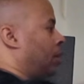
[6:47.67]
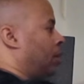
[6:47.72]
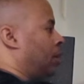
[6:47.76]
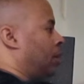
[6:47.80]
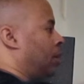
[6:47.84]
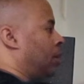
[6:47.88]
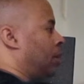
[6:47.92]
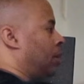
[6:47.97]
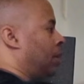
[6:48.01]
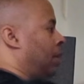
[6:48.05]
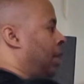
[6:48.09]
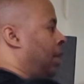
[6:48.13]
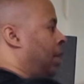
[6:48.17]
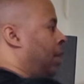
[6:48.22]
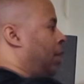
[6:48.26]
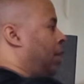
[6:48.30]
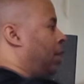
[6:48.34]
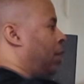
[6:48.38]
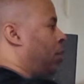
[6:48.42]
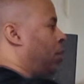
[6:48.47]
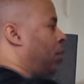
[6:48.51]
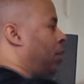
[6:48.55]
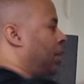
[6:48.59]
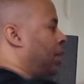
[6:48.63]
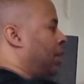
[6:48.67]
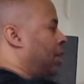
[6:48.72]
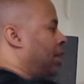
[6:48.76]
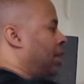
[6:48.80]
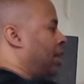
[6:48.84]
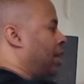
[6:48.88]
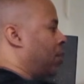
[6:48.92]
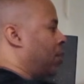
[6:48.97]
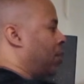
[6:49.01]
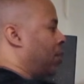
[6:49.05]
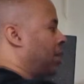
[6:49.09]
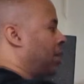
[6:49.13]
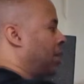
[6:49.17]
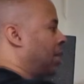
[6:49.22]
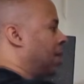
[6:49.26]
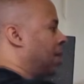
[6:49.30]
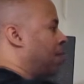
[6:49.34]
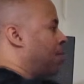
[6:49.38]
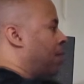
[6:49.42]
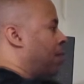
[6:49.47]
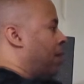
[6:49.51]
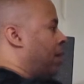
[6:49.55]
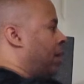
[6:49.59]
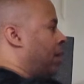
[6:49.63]
let alone anything with
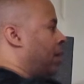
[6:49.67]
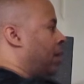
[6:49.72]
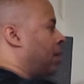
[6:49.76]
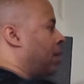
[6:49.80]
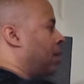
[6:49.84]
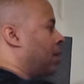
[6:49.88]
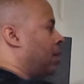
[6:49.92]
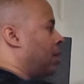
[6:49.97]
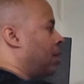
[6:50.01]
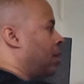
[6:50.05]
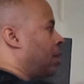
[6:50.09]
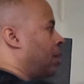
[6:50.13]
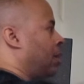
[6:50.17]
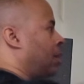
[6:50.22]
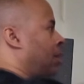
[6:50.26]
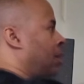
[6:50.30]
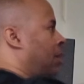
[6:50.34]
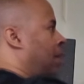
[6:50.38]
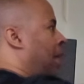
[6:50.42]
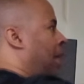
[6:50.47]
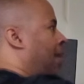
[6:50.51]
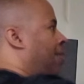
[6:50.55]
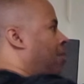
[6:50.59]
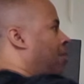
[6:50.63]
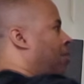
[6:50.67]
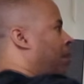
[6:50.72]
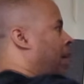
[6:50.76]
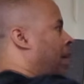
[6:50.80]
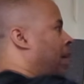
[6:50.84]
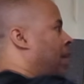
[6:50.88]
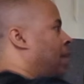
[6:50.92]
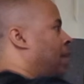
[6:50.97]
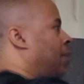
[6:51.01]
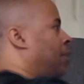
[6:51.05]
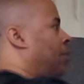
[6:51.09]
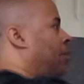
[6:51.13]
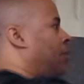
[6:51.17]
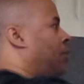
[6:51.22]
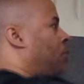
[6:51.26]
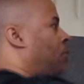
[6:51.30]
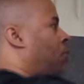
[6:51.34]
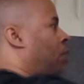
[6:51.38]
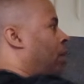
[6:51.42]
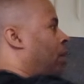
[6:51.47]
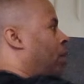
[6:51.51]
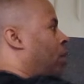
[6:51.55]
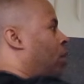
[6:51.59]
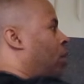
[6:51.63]
eBay. They haven't painted
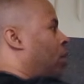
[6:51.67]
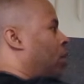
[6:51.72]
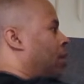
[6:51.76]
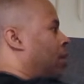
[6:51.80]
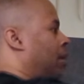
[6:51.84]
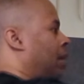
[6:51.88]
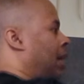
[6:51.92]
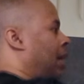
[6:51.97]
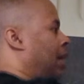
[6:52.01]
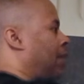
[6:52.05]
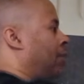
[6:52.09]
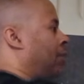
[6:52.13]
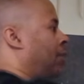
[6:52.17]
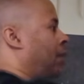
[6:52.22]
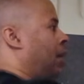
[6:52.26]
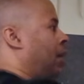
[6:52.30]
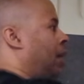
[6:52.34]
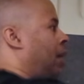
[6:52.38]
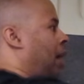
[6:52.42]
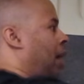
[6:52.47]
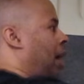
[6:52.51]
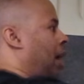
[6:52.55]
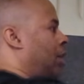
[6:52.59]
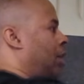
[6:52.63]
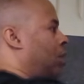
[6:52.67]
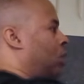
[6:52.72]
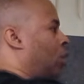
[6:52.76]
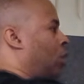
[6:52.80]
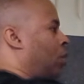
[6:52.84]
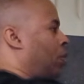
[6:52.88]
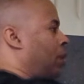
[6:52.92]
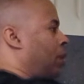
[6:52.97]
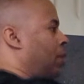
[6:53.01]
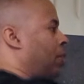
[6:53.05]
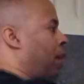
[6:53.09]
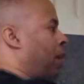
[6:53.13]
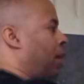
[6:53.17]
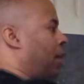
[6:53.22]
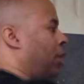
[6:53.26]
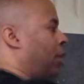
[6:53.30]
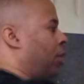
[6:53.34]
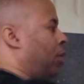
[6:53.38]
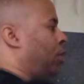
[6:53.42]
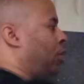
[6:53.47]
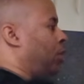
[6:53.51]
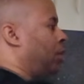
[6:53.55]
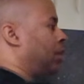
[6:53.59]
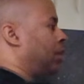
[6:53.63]
before at all. And I taught people how to
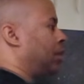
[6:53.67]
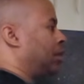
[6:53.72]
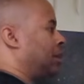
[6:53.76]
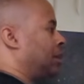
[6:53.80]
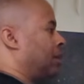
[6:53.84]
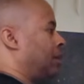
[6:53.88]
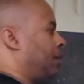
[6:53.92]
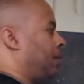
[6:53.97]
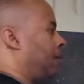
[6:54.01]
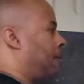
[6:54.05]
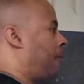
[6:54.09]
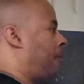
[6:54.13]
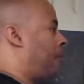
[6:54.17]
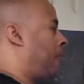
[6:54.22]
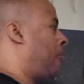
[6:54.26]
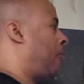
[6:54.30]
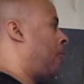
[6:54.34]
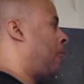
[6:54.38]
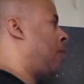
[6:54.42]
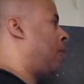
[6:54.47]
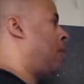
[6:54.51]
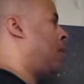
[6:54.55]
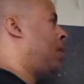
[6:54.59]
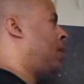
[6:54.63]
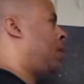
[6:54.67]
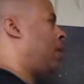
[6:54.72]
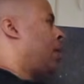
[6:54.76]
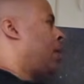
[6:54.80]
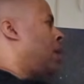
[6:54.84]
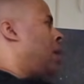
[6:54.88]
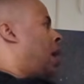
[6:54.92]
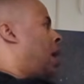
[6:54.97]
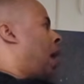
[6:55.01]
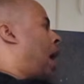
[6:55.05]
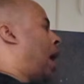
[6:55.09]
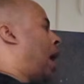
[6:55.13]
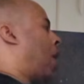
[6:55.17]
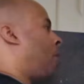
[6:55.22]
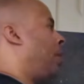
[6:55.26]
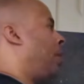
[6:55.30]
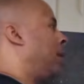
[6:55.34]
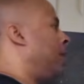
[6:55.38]
do this. I wouldn't